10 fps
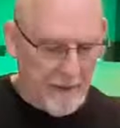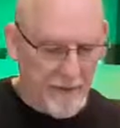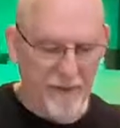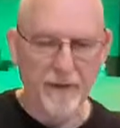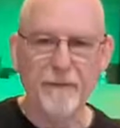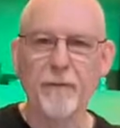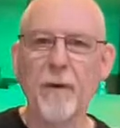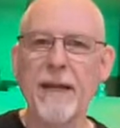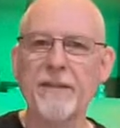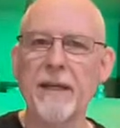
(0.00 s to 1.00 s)
the
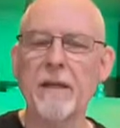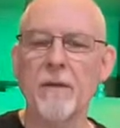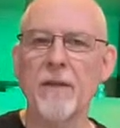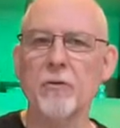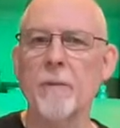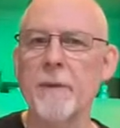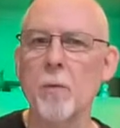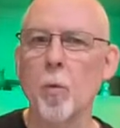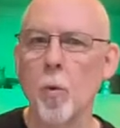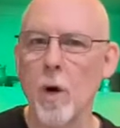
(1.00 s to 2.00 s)
phrasing, this would
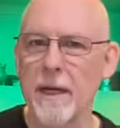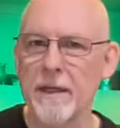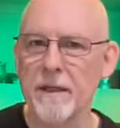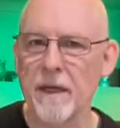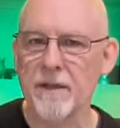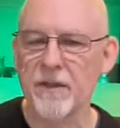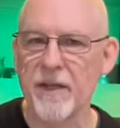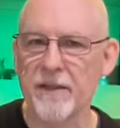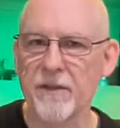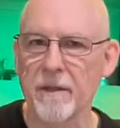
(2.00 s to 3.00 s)
be one
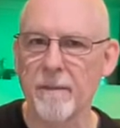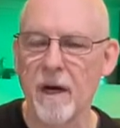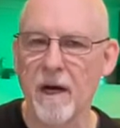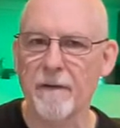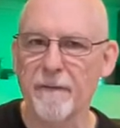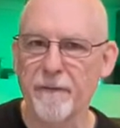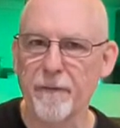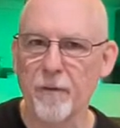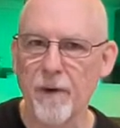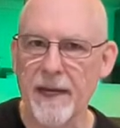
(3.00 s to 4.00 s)
system of
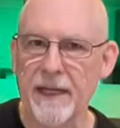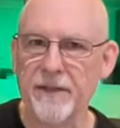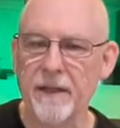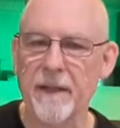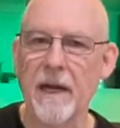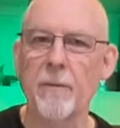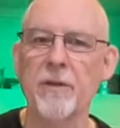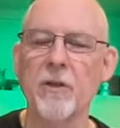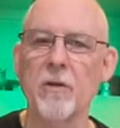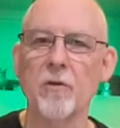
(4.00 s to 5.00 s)
phrasing that I
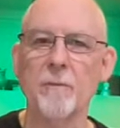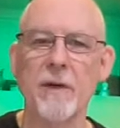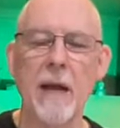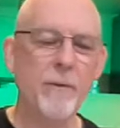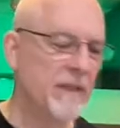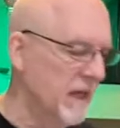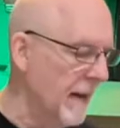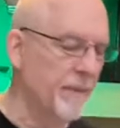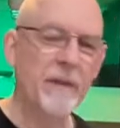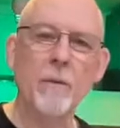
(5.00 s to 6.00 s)
would use, but I would
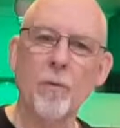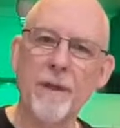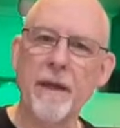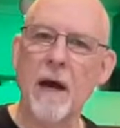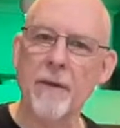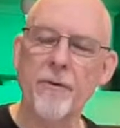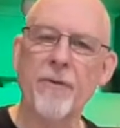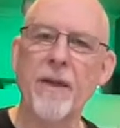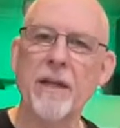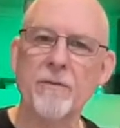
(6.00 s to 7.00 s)
couple it with other
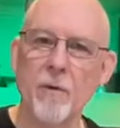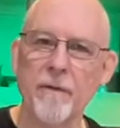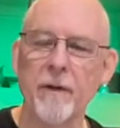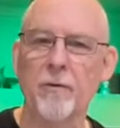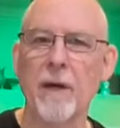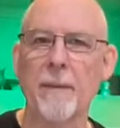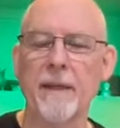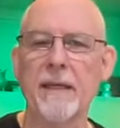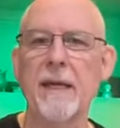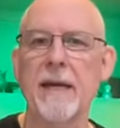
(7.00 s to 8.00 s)
things moving around
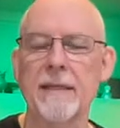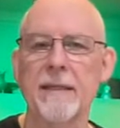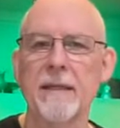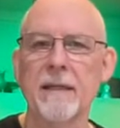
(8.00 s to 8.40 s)
the kit.